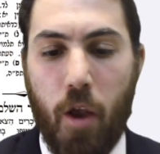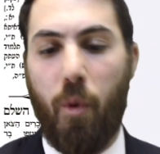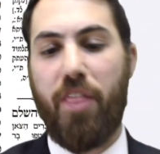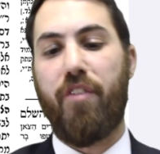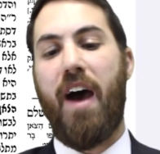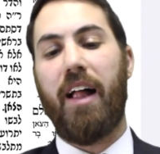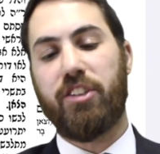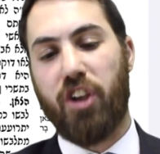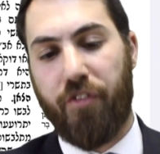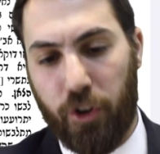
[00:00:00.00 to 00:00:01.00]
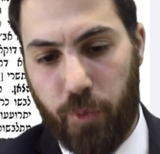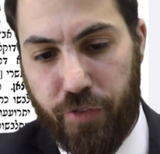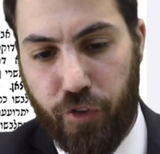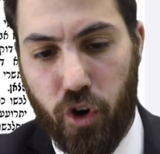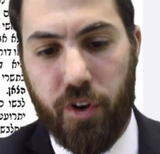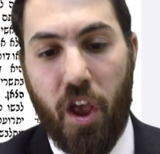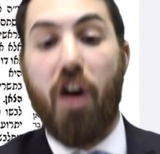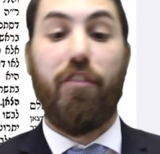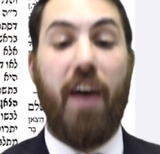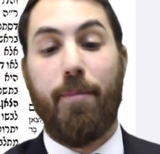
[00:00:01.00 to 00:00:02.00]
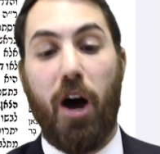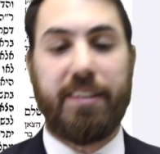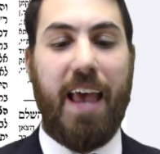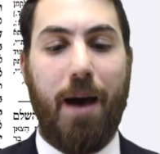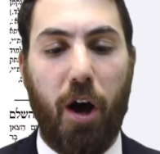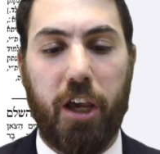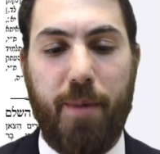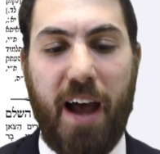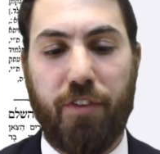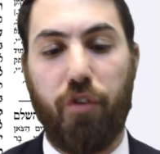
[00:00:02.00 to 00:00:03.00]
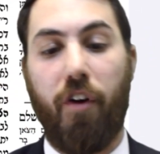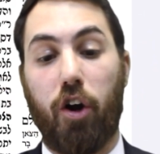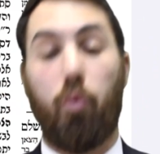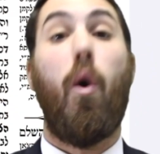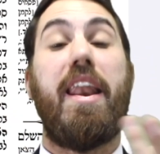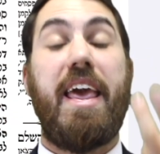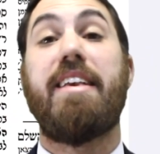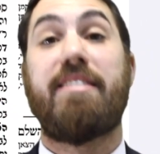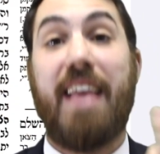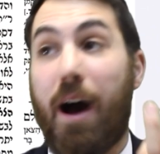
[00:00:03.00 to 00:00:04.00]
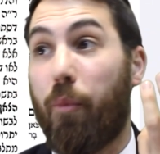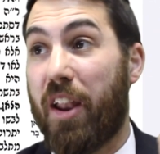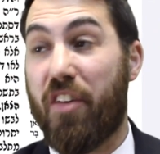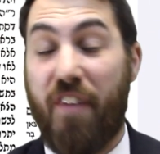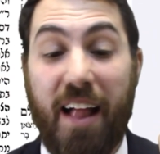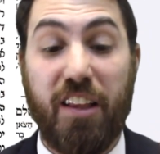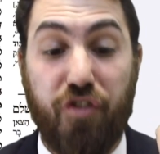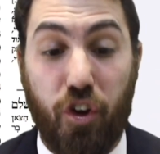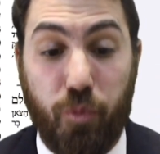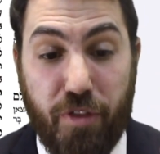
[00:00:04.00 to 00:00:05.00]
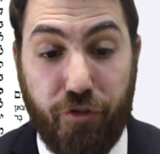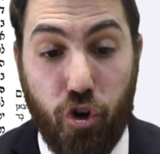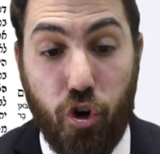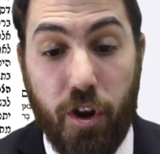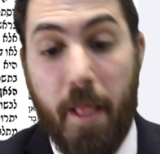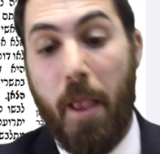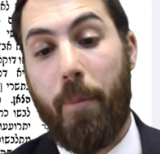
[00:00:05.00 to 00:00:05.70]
When the valleys are filled with food. When is that? When are the valleys filled with food?